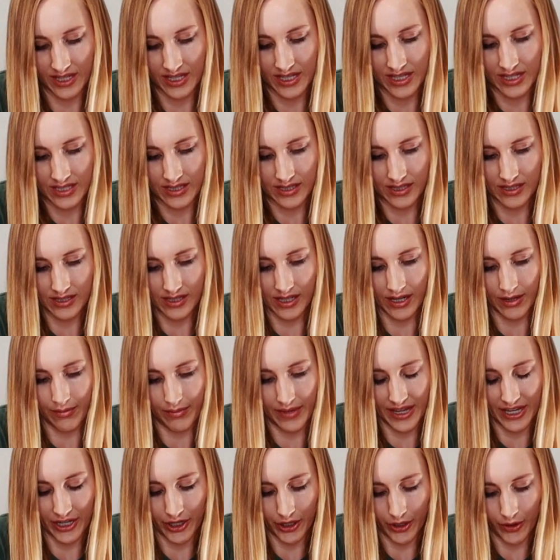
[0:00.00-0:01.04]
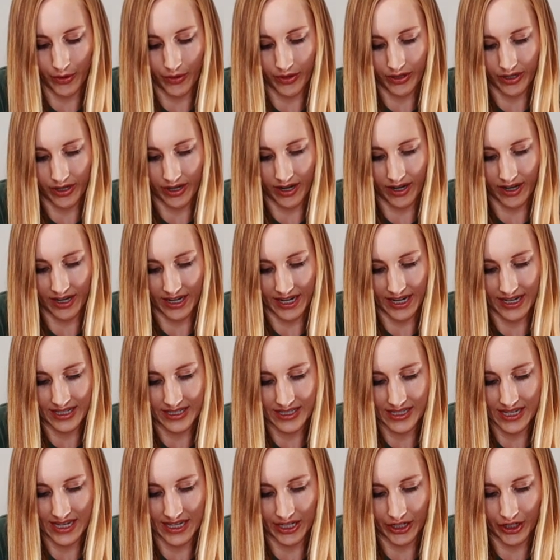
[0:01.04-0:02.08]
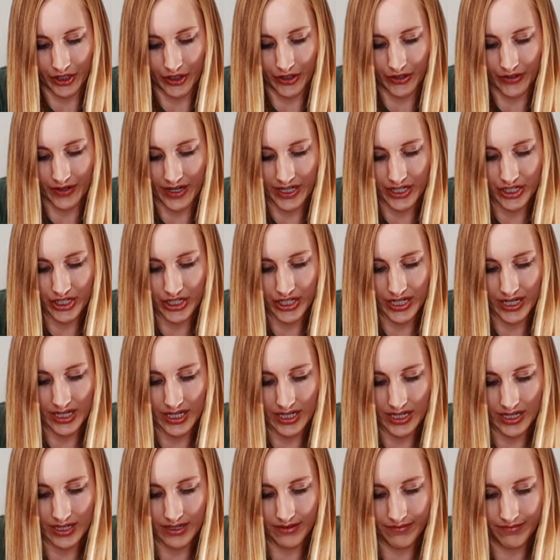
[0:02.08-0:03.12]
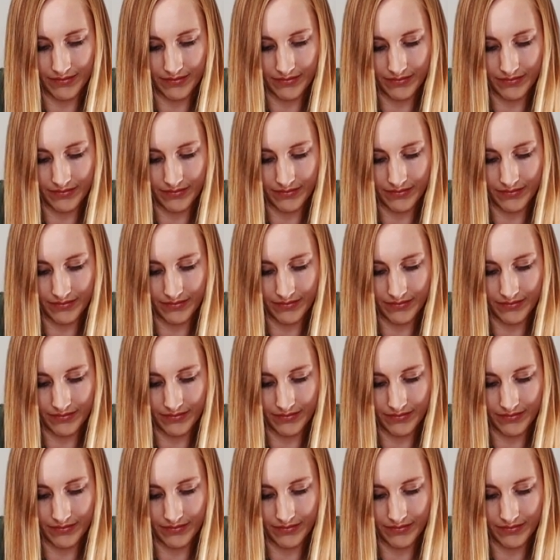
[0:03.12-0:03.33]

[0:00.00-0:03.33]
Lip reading: It's gonna make your corn dog nice and crunchy.